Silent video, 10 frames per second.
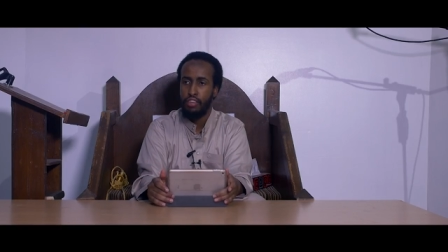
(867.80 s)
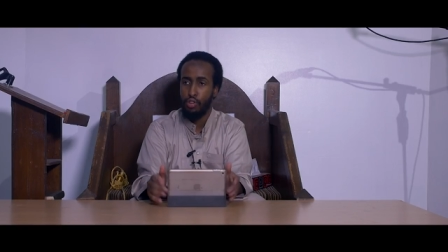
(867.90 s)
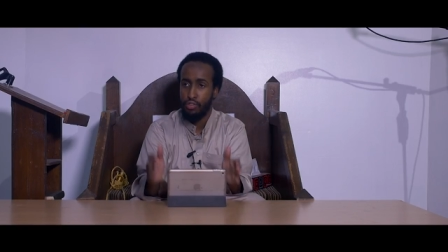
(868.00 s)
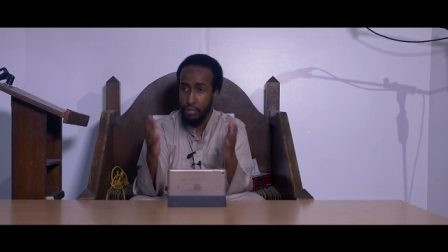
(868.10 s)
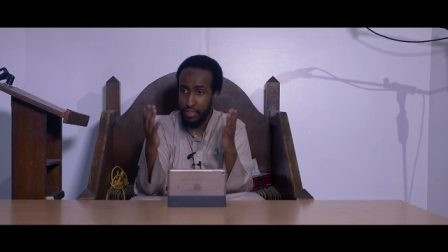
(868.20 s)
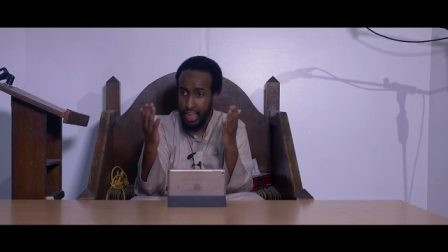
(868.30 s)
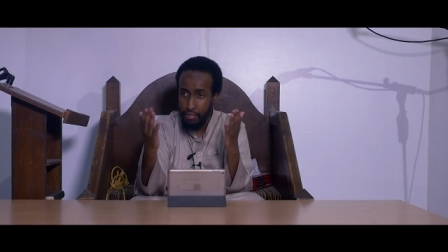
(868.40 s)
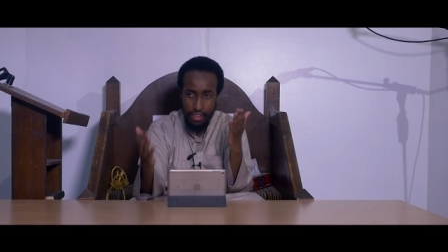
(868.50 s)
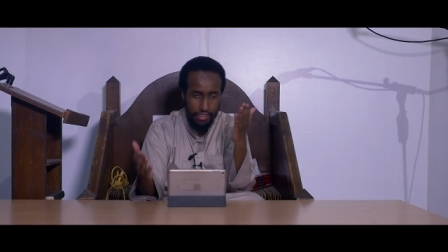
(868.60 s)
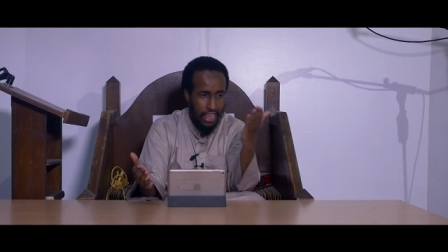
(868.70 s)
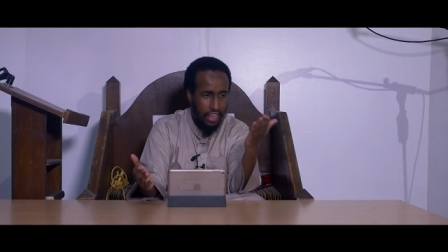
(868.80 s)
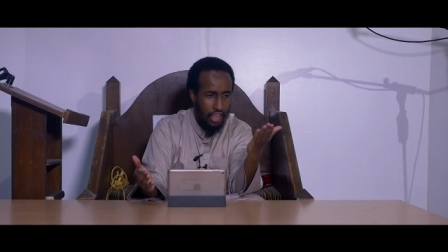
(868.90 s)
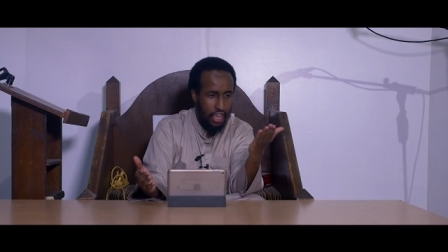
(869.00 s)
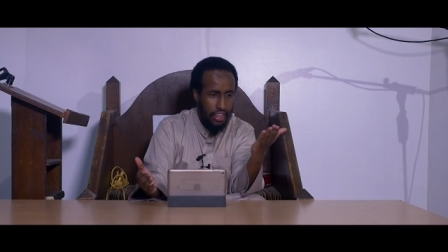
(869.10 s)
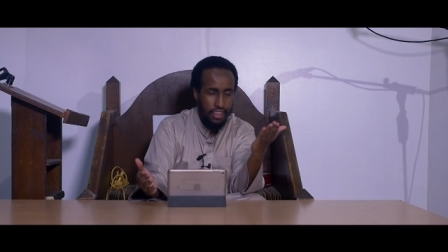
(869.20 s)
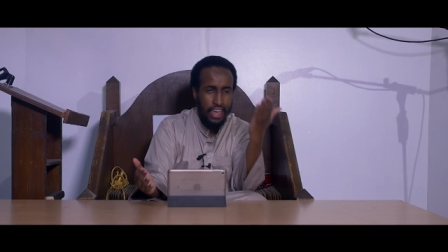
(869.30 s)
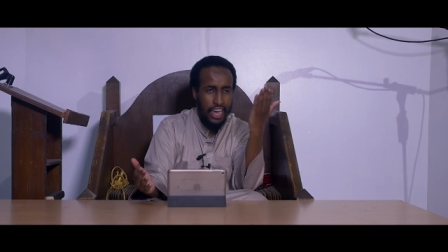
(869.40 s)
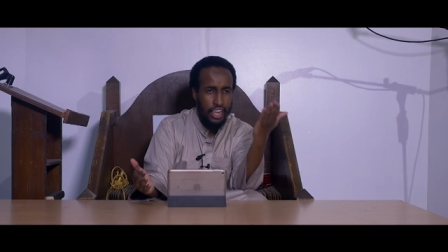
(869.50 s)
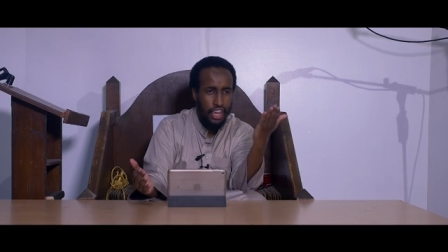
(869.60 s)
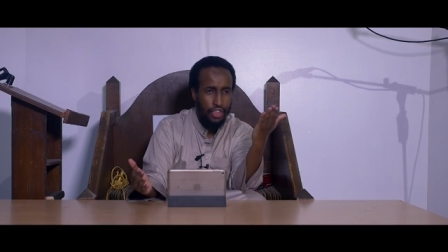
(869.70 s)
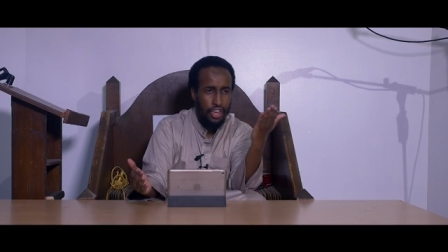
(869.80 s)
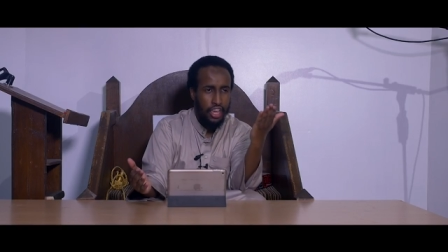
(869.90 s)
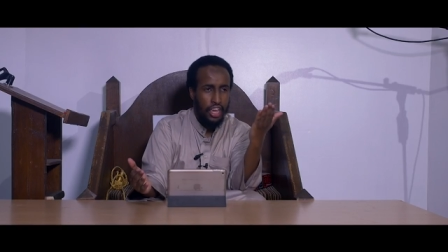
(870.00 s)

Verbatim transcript: So sometimes they said this hadith,